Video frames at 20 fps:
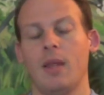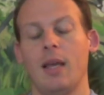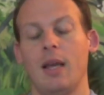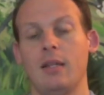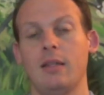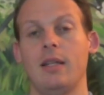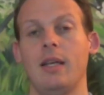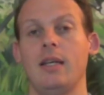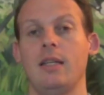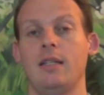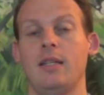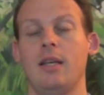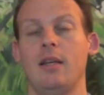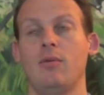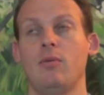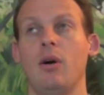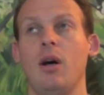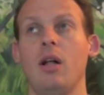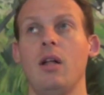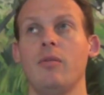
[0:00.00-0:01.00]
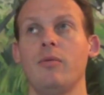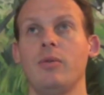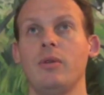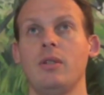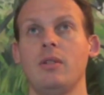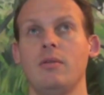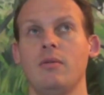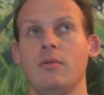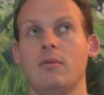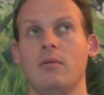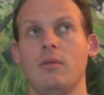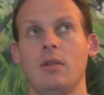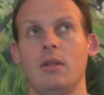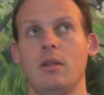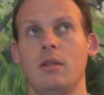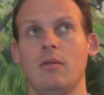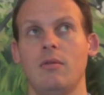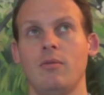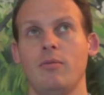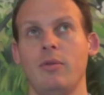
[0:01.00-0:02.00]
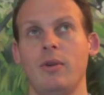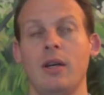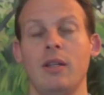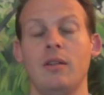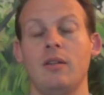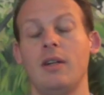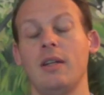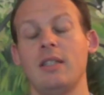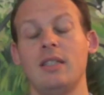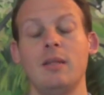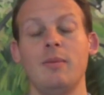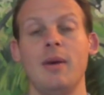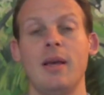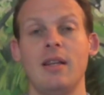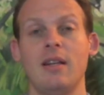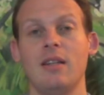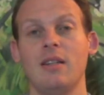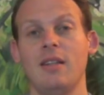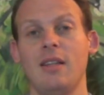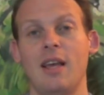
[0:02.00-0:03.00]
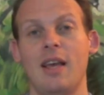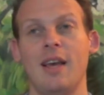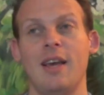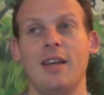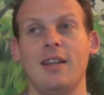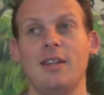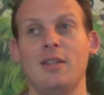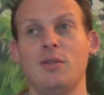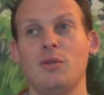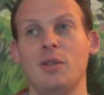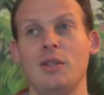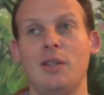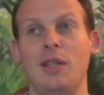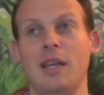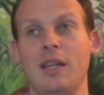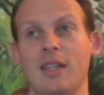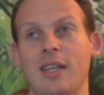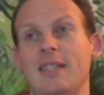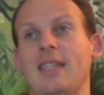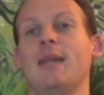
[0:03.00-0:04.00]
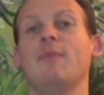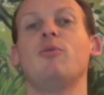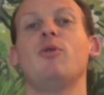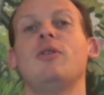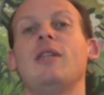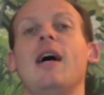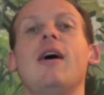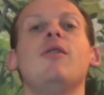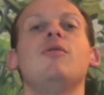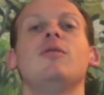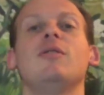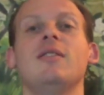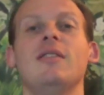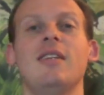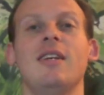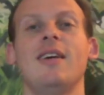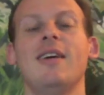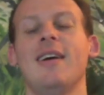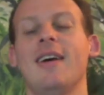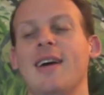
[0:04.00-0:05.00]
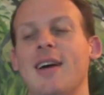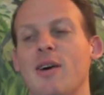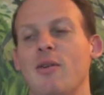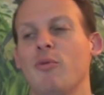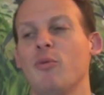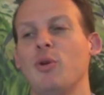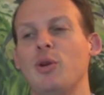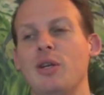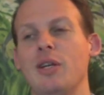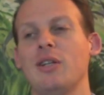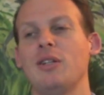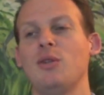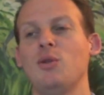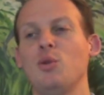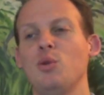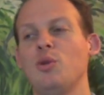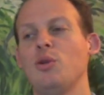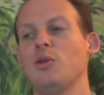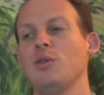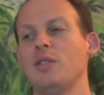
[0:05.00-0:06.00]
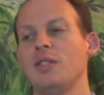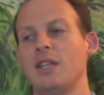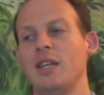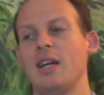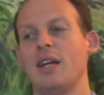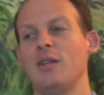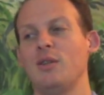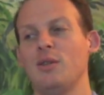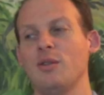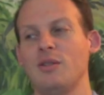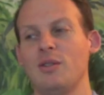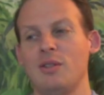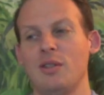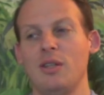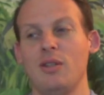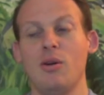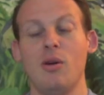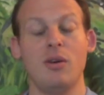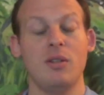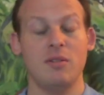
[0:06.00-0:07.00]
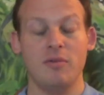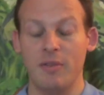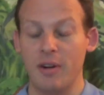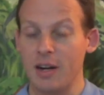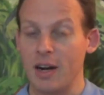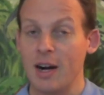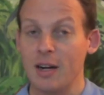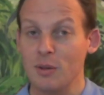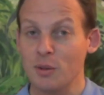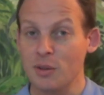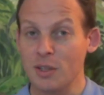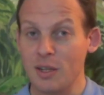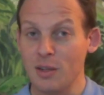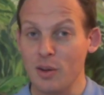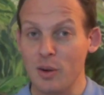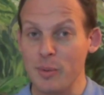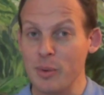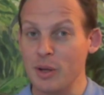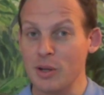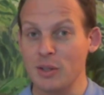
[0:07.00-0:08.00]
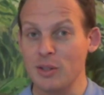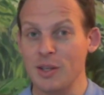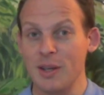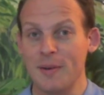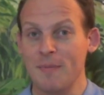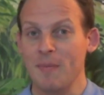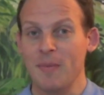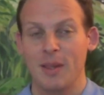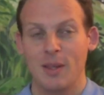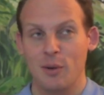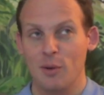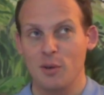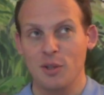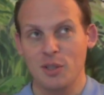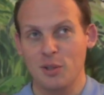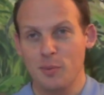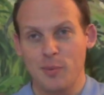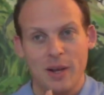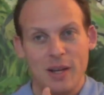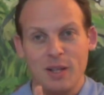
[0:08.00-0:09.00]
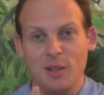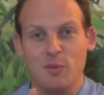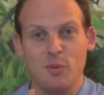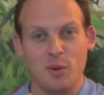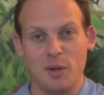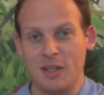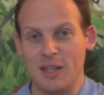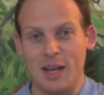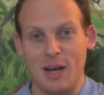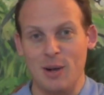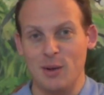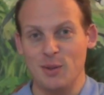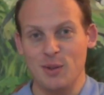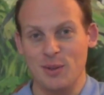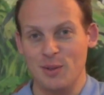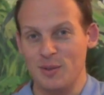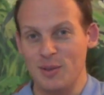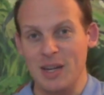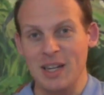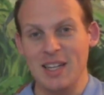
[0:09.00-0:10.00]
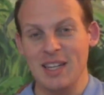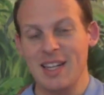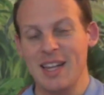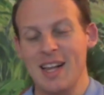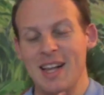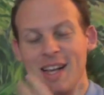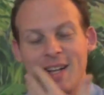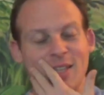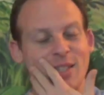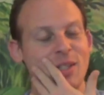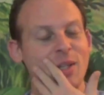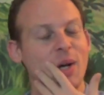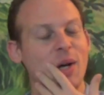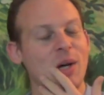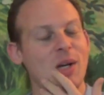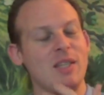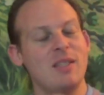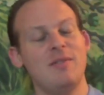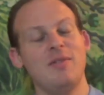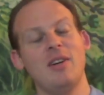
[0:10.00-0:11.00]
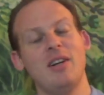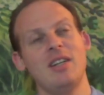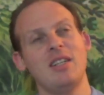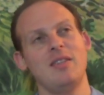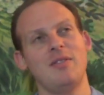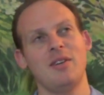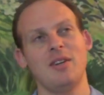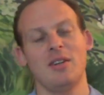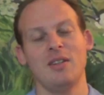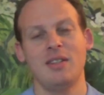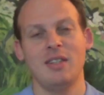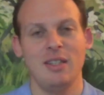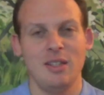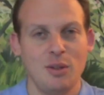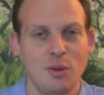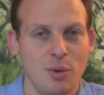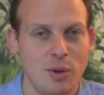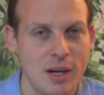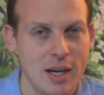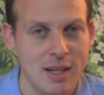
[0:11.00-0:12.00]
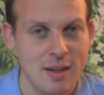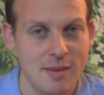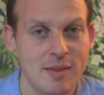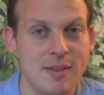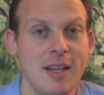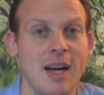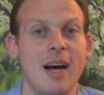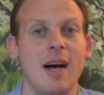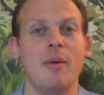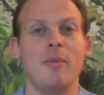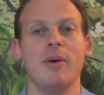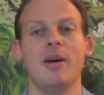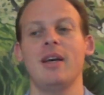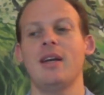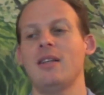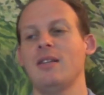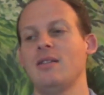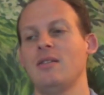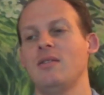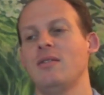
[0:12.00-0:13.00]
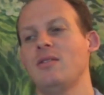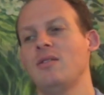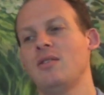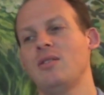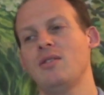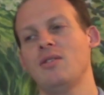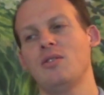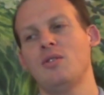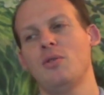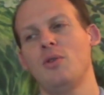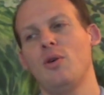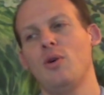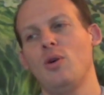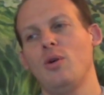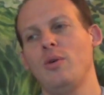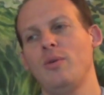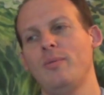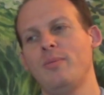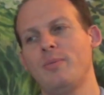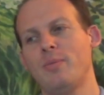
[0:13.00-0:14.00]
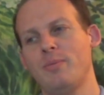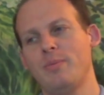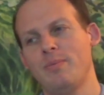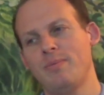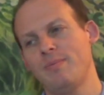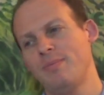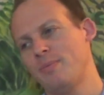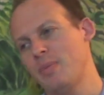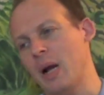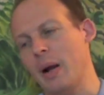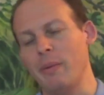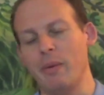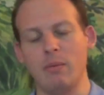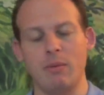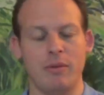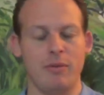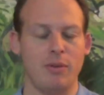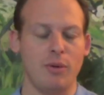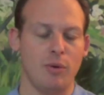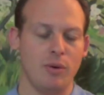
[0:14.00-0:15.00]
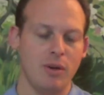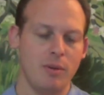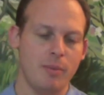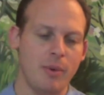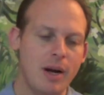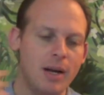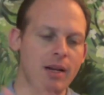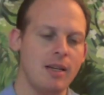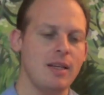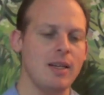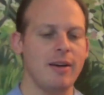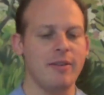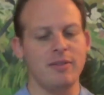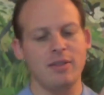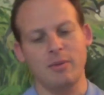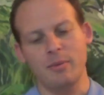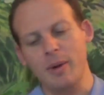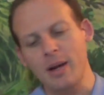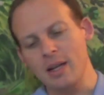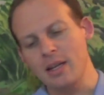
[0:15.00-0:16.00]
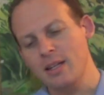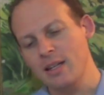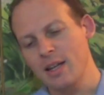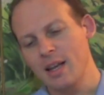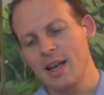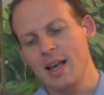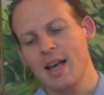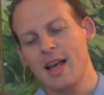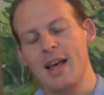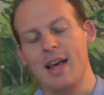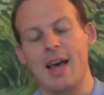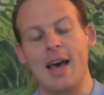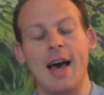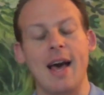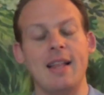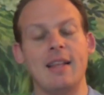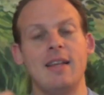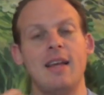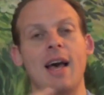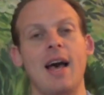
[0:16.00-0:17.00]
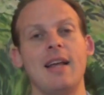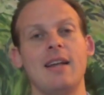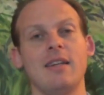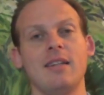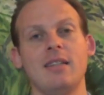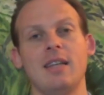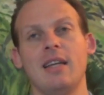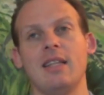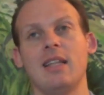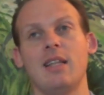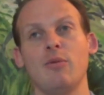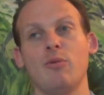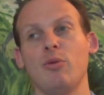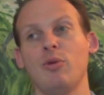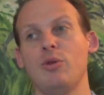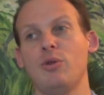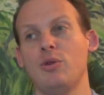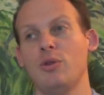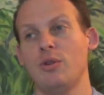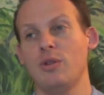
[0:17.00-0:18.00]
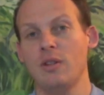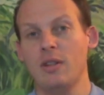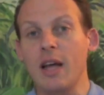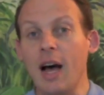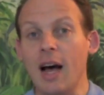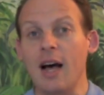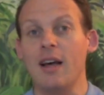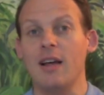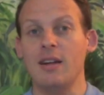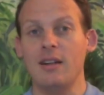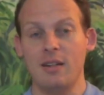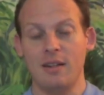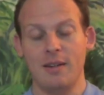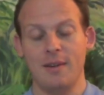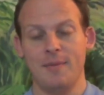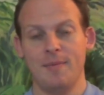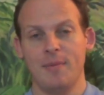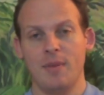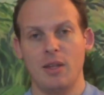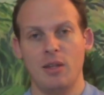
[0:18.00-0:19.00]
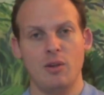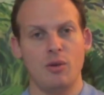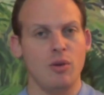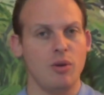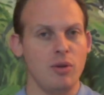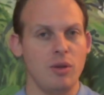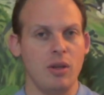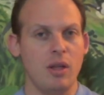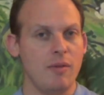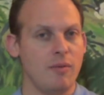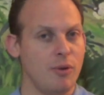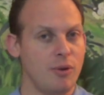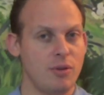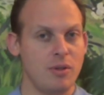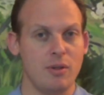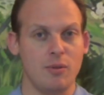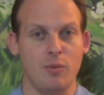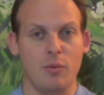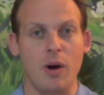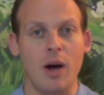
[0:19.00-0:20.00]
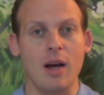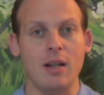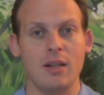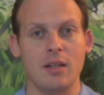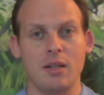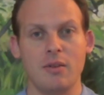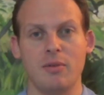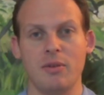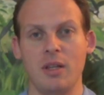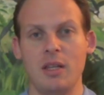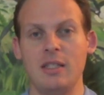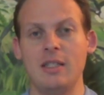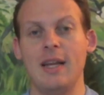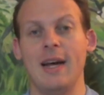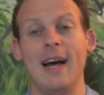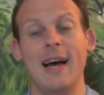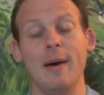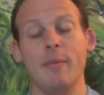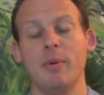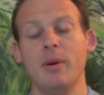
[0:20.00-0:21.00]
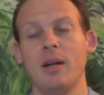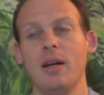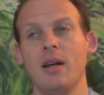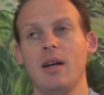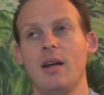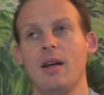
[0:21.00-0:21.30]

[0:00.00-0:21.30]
And they say, well, we underestimated and it's going to take like 10 more thousand. What are you gonna do? Are you gonna say no? It's very hard to say no because you just spent $20,000, right? So it's a very difficult thing to kind of stop. And there's this whole problem of throwing money after money at it. And then when you're done, you're only in version one, and you release the app.